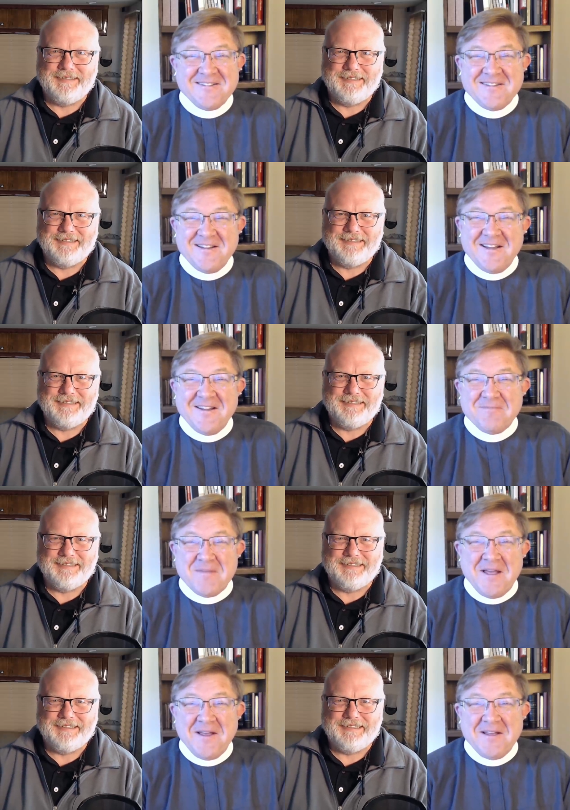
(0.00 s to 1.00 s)
Speaker 1: in
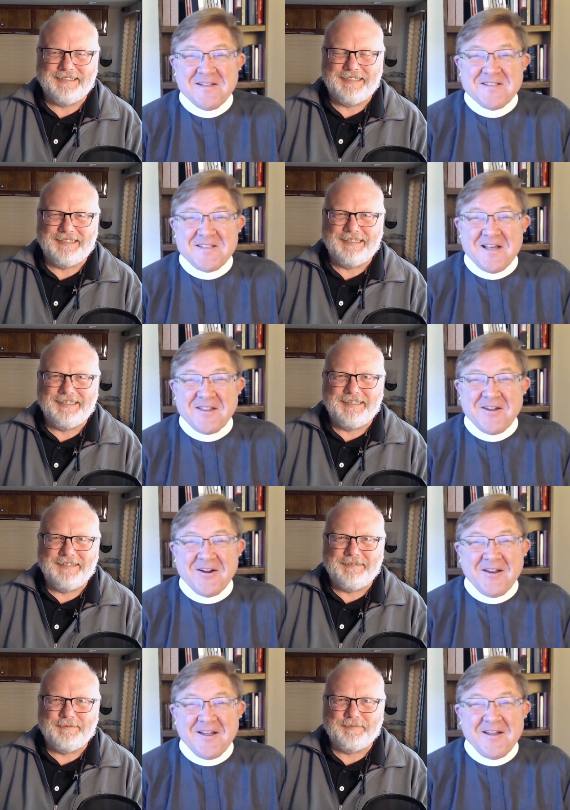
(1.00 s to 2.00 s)
May in South
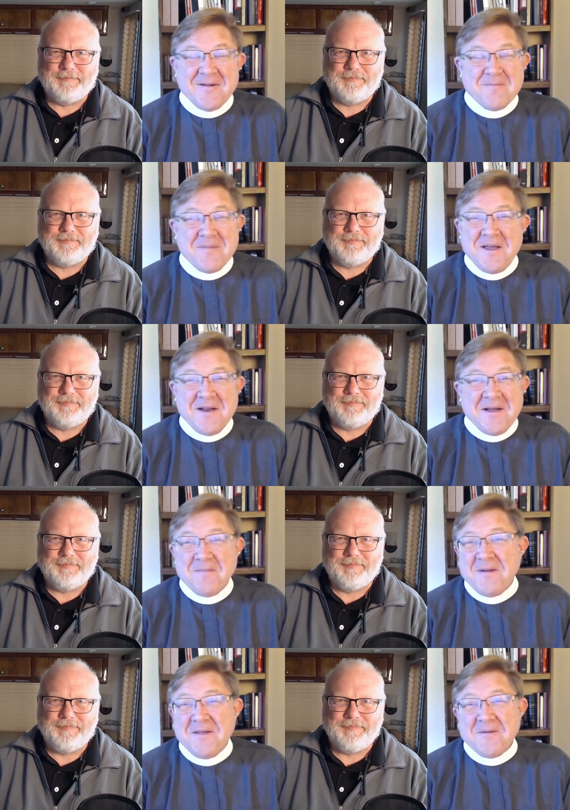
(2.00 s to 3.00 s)
Carolina may not
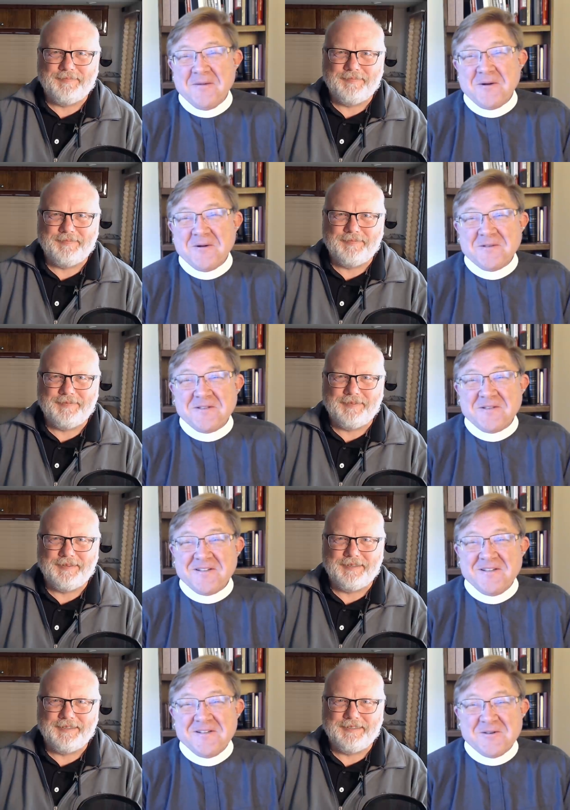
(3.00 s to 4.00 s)
be the most
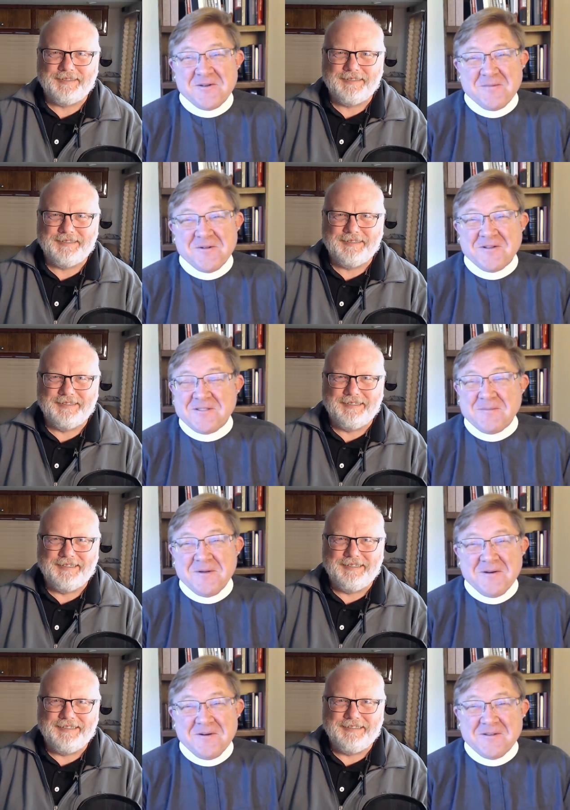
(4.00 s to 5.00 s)
enjoyable
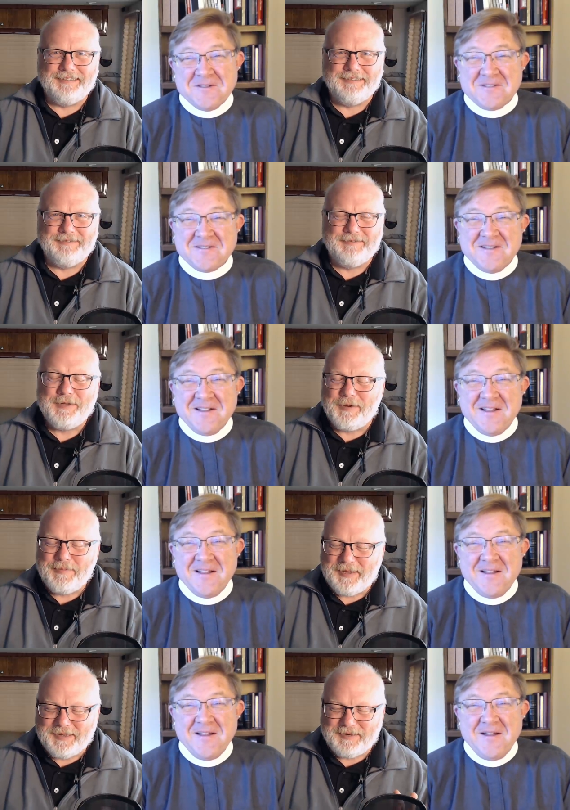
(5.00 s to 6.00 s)
experience.
Speaker 2: No, I
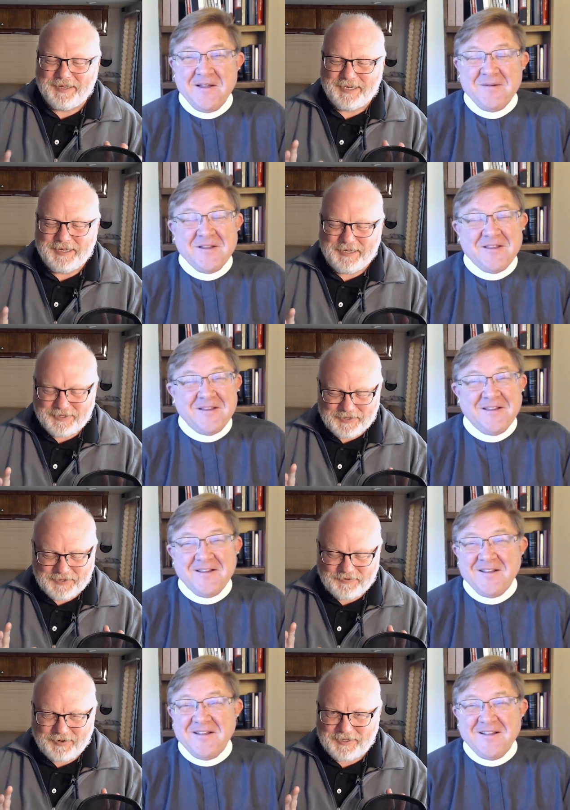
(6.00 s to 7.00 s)
mean,
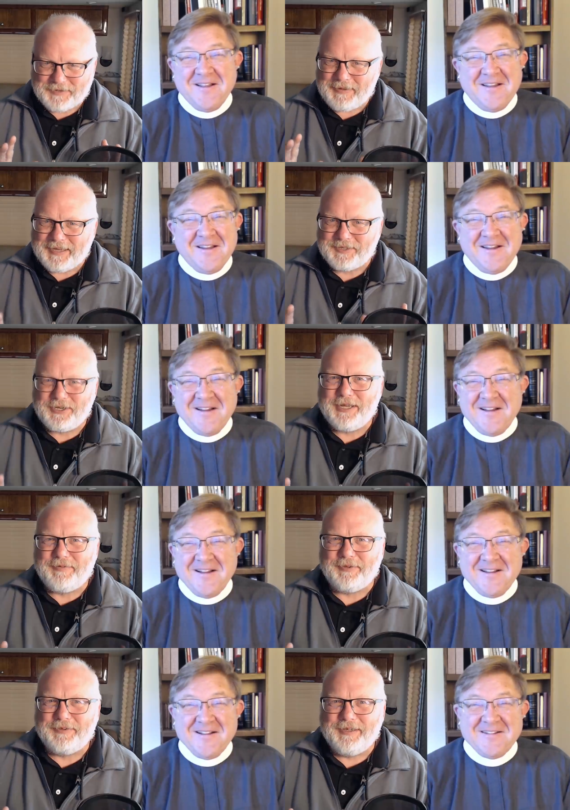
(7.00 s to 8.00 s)
as far as mass
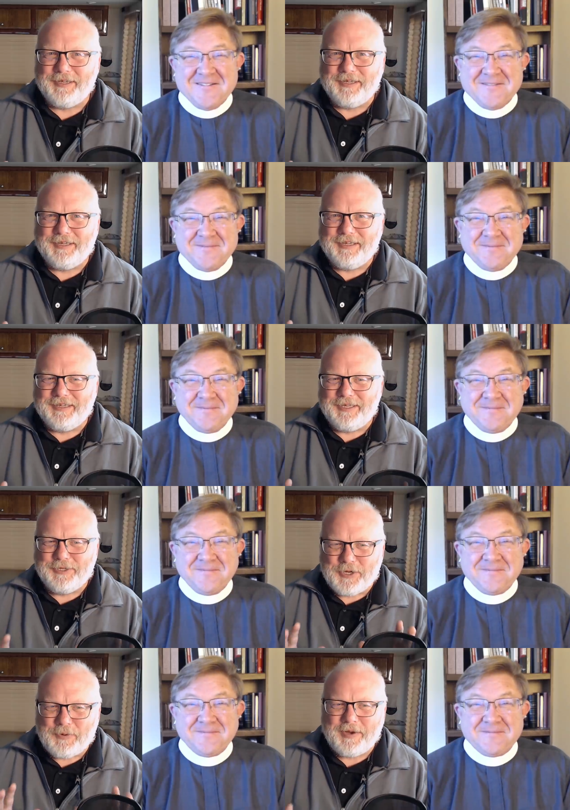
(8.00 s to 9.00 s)
travel,
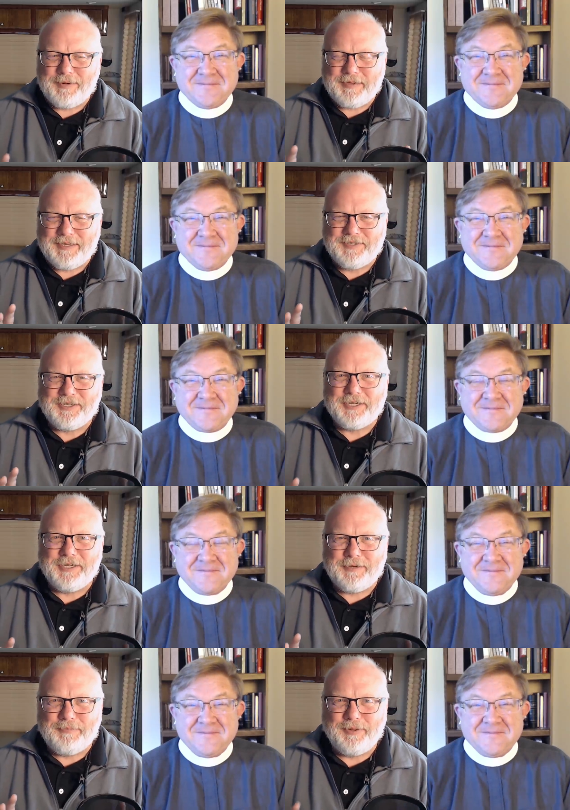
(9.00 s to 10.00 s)
you don't want to be stuck
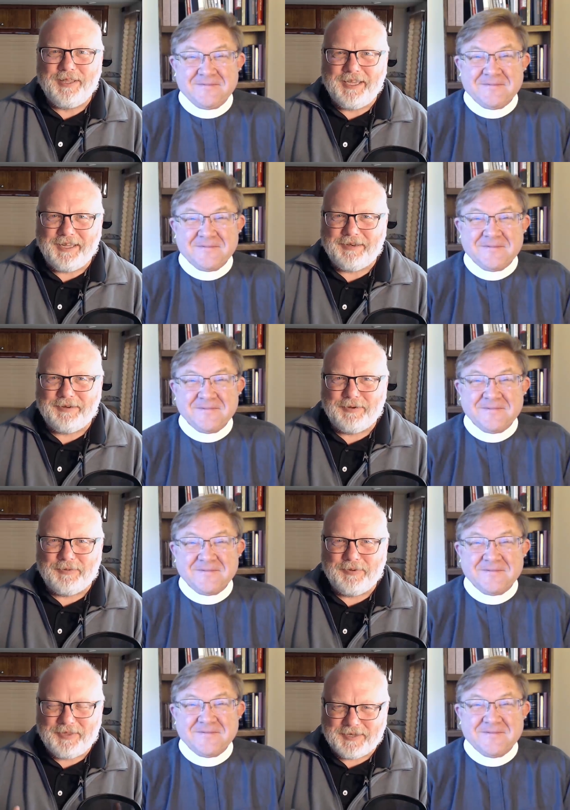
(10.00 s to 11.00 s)
in a plane
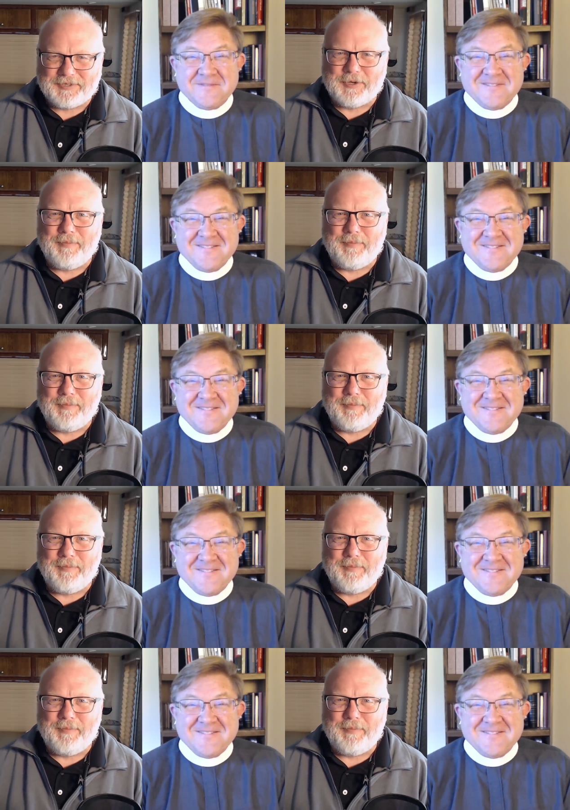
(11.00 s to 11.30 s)
when things go